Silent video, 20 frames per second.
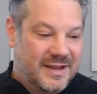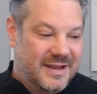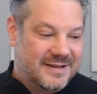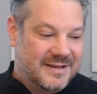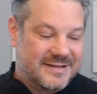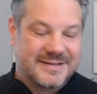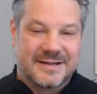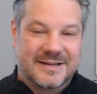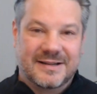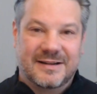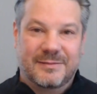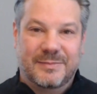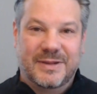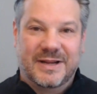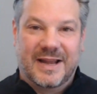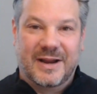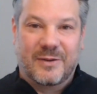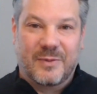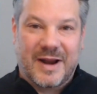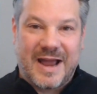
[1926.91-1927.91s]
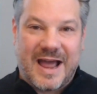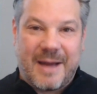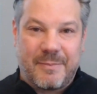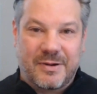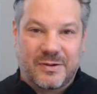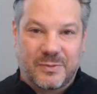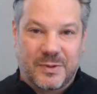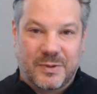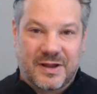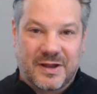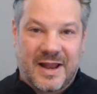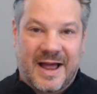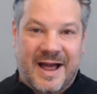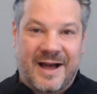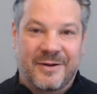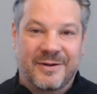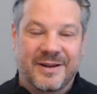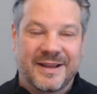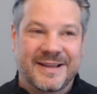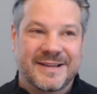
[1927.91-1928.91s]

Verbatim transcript: this is a little bit like what happened with cloud,